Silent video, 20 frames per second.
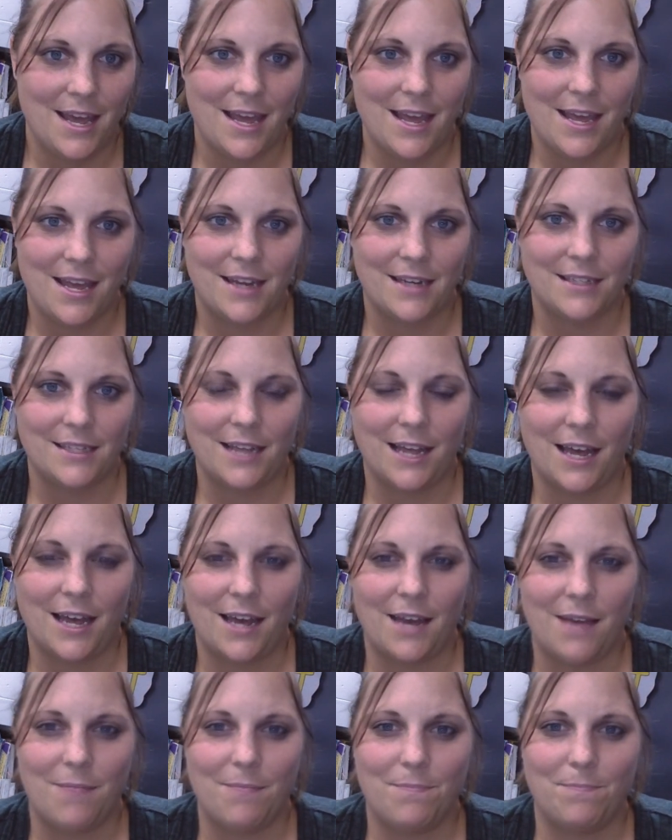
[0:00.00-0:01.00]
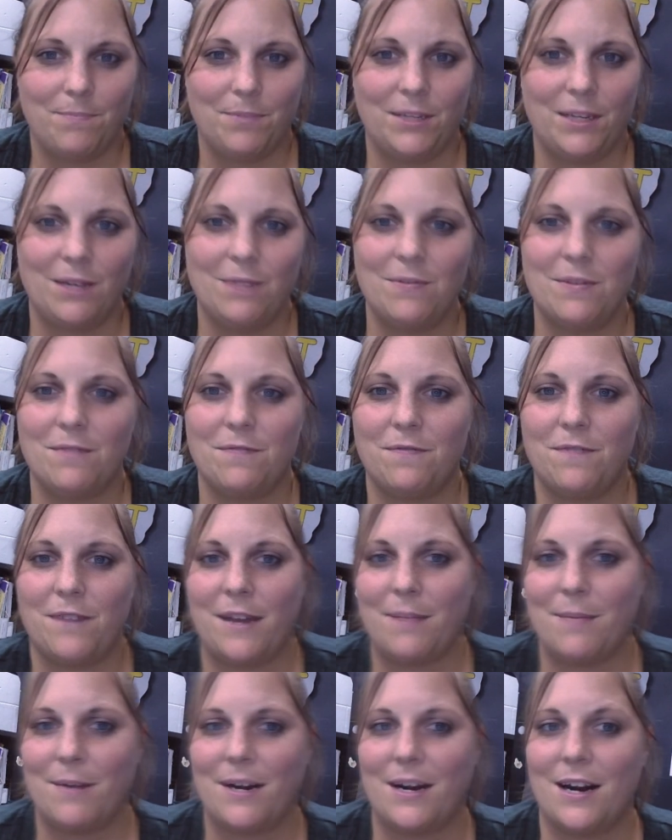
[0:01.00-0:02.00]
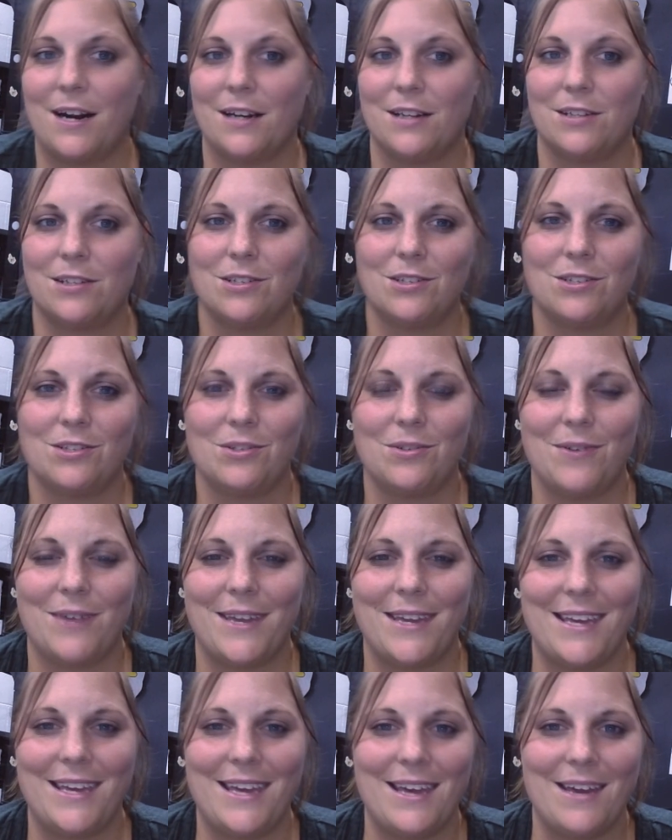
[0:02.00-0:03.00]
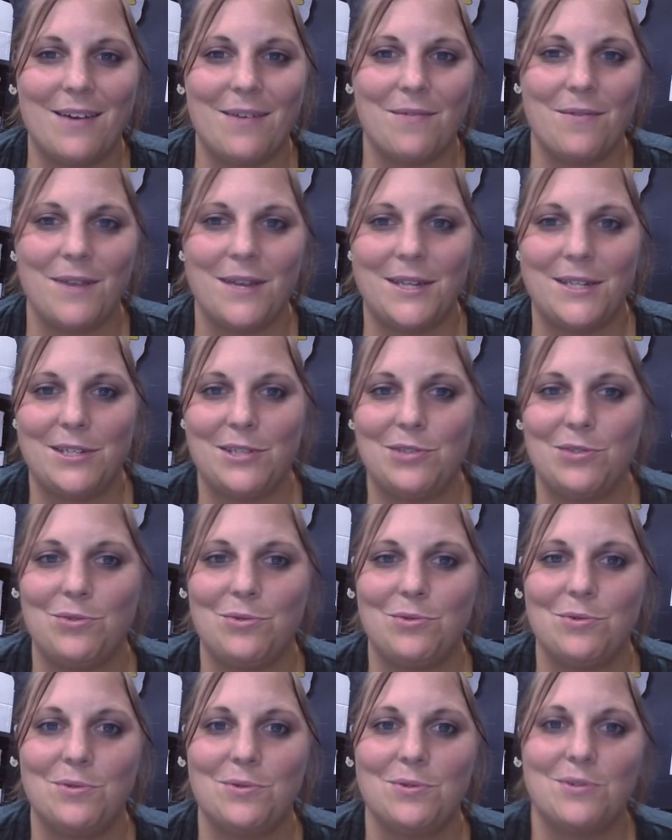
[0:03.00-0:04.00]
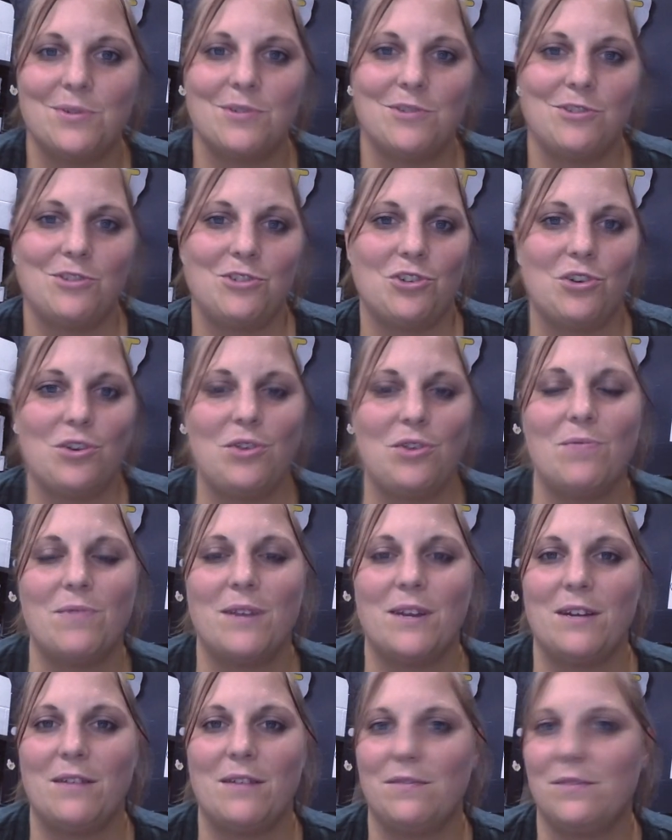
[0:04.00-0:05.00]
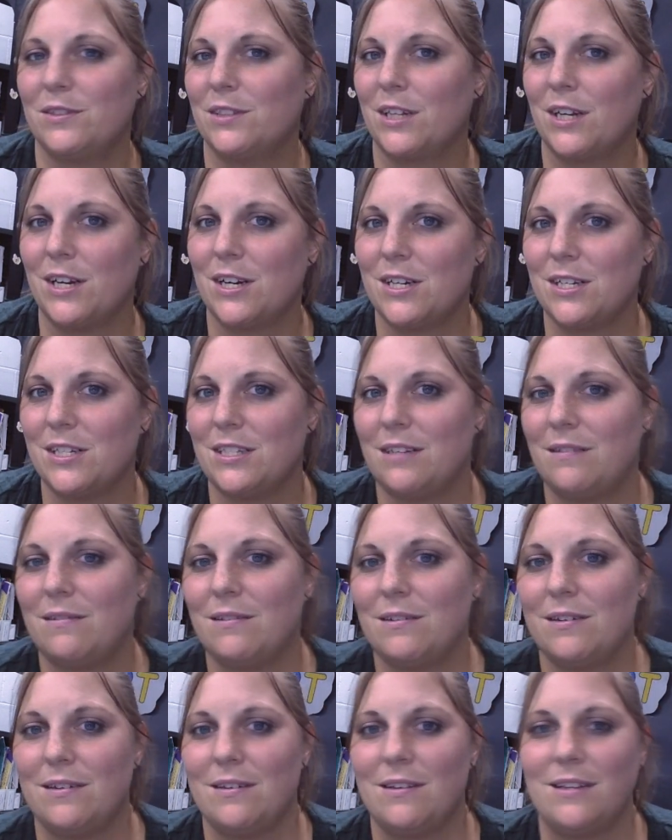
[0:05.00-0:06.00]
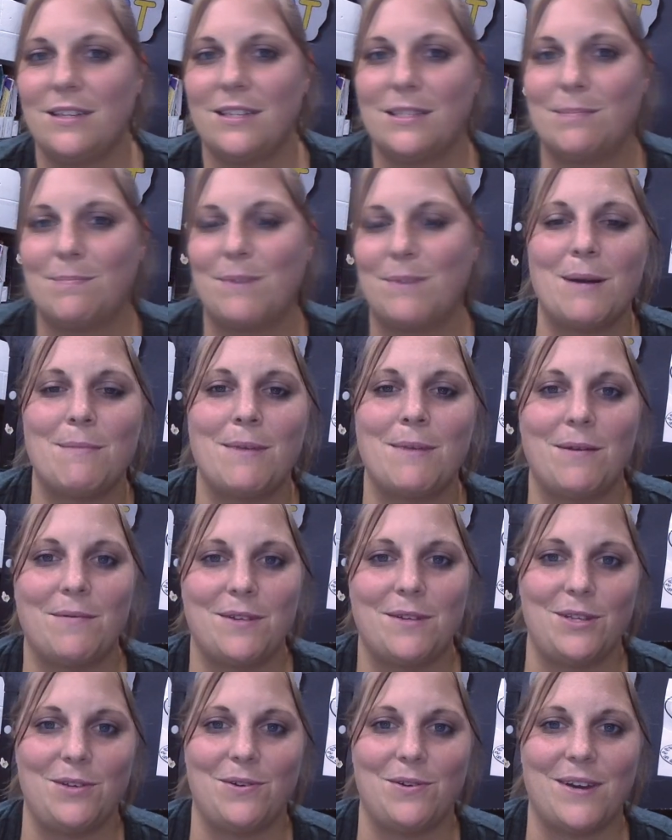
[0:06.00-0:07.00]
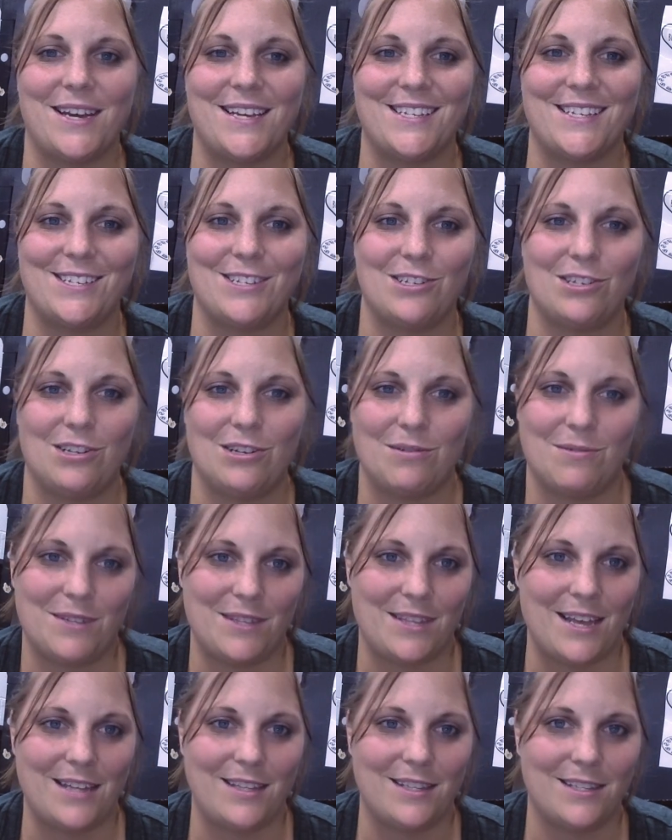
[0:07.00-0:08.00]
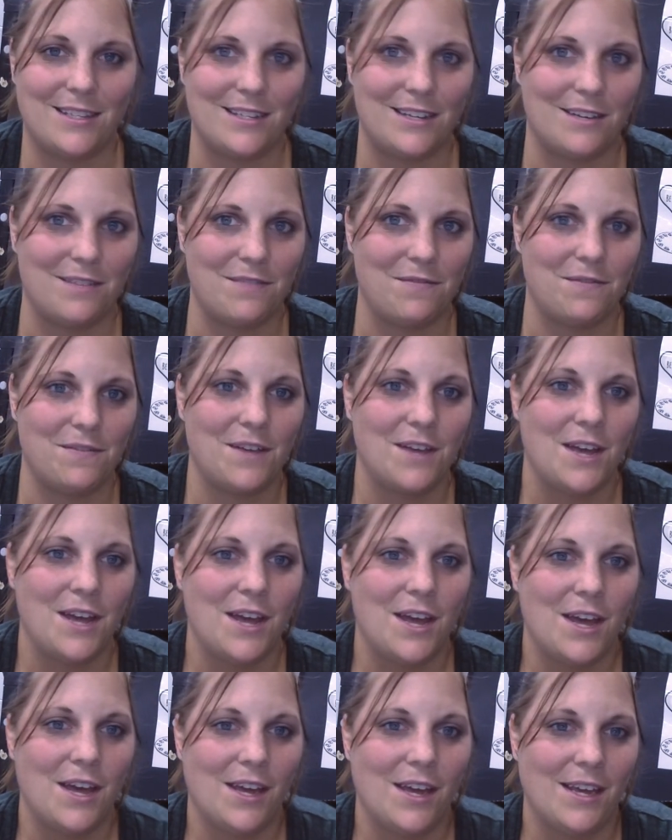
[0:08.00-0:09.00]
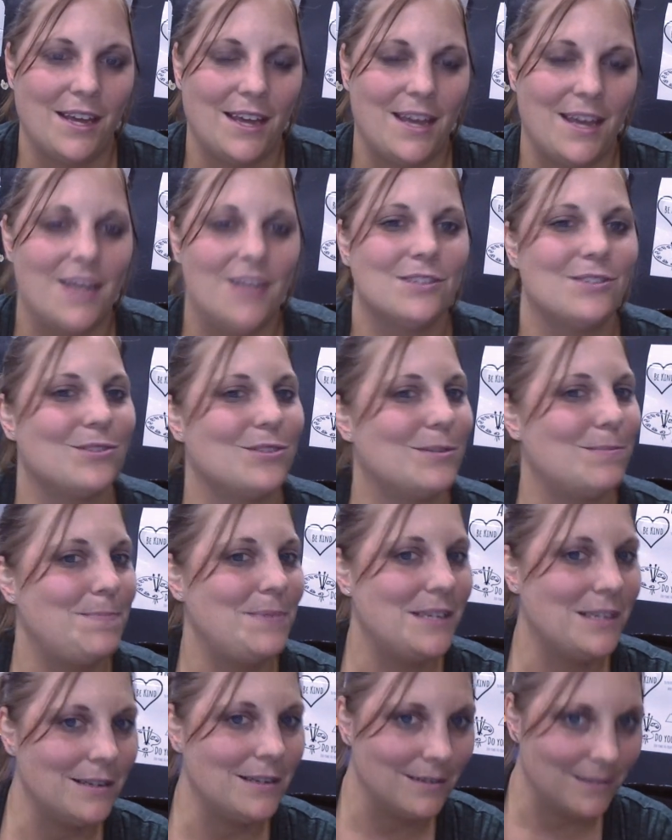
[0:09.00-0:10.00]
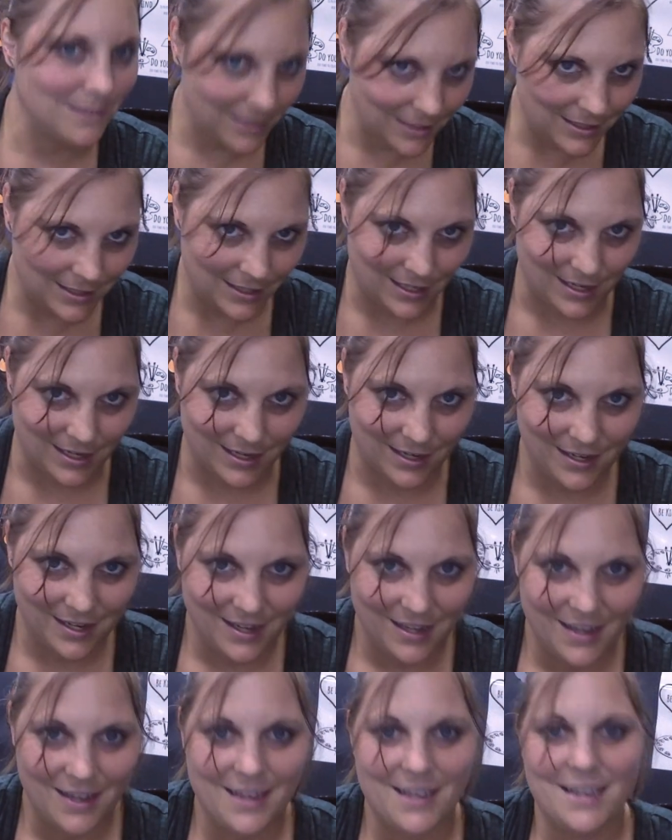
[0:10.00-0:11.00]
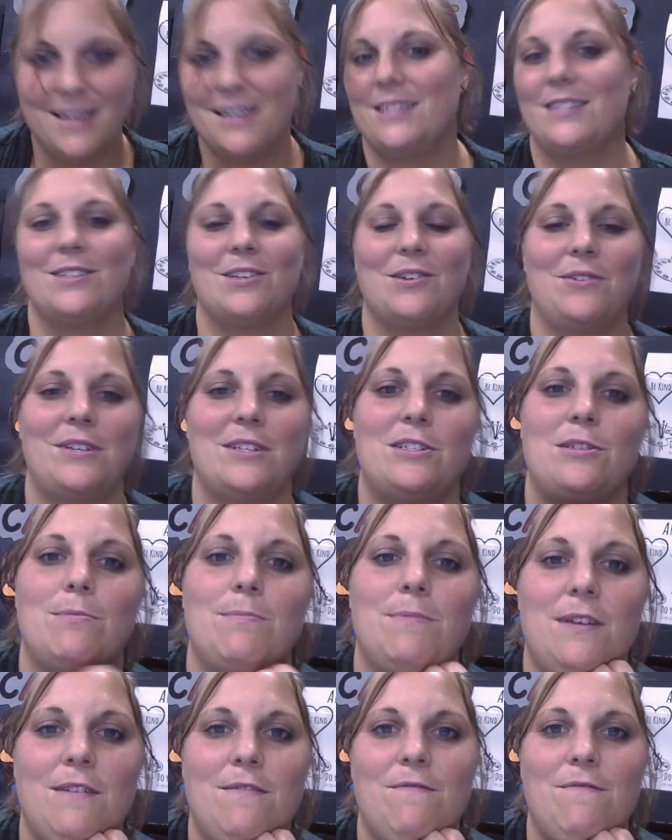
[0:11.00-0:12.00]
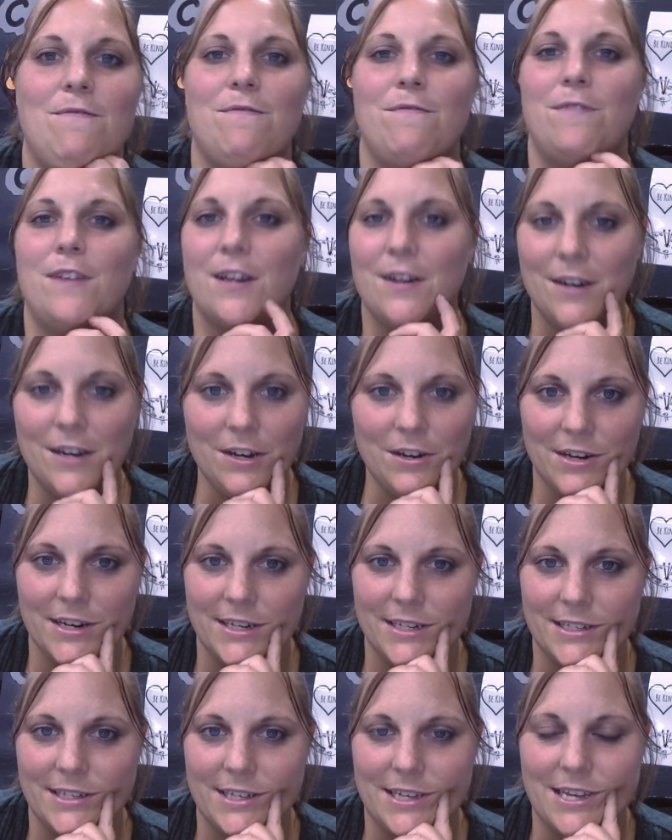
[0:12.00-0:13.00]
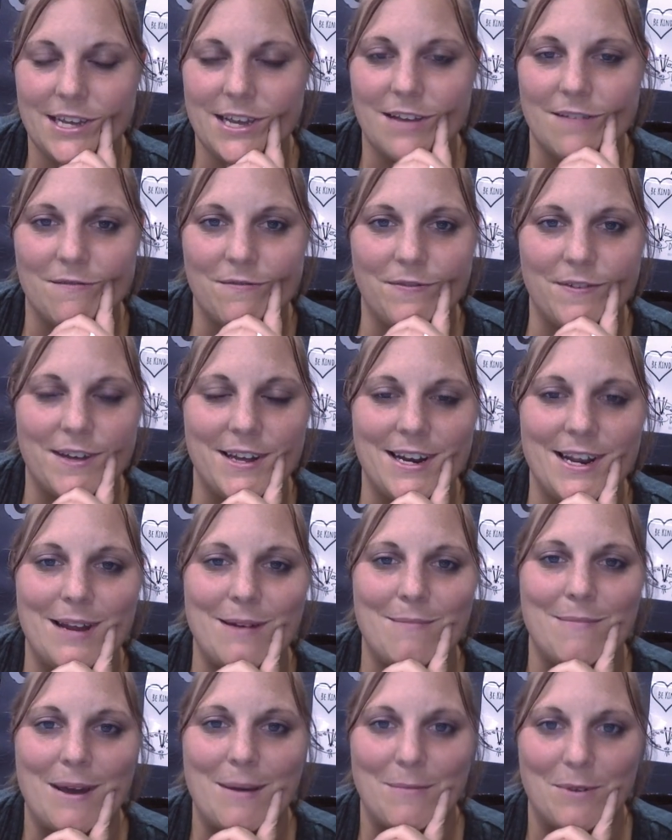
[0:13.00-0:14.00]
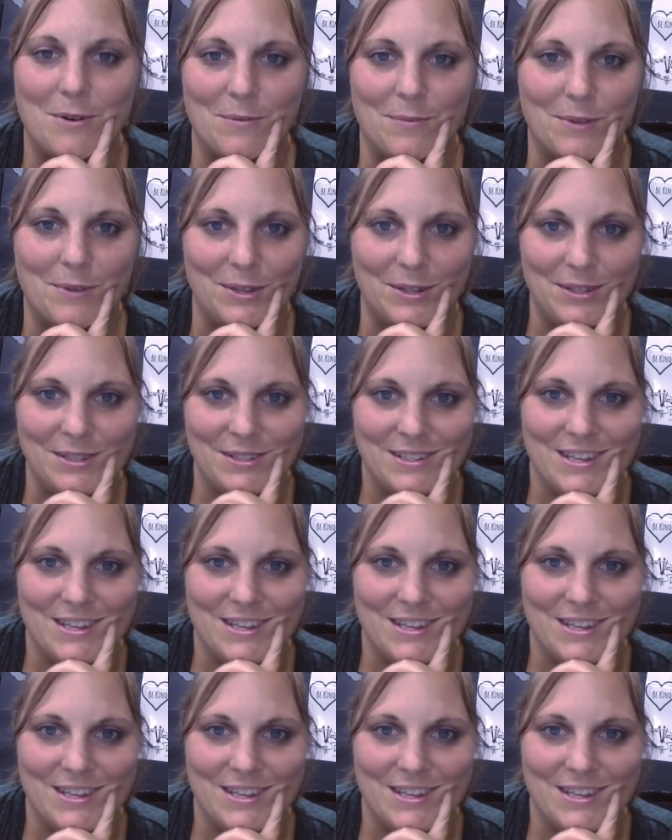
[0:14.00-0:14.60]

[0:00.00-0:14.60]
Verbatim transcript: And uh, I played with fiber arts, so I can't wait to show you what I've learned and experiment with you guys this year with that stuff. So, speaking of this year, it's going to be very crazy and fun and memorable